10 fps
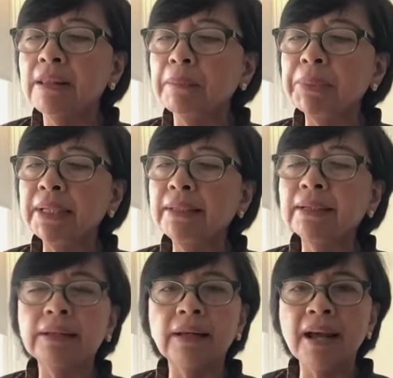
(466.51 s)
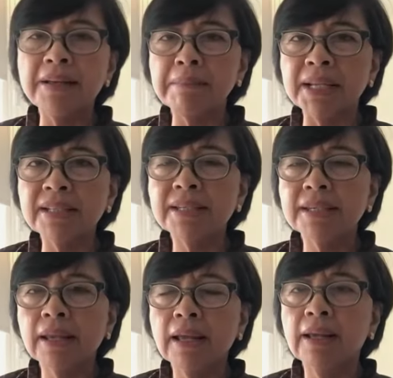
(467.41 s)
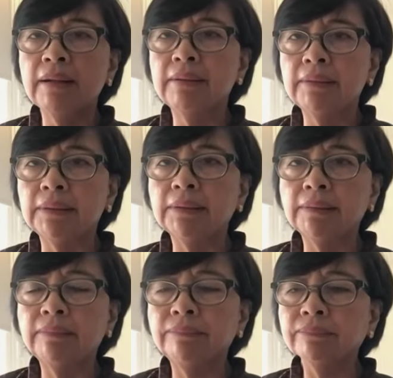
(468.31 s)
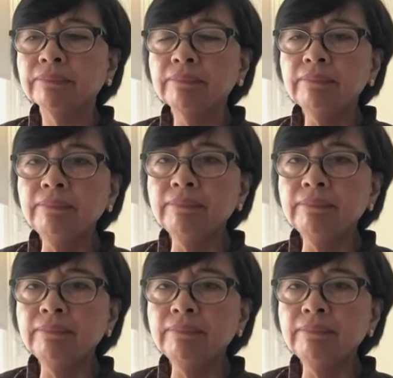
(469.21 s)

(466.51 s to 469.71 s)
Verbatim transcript: the political alignments. At this point, who's the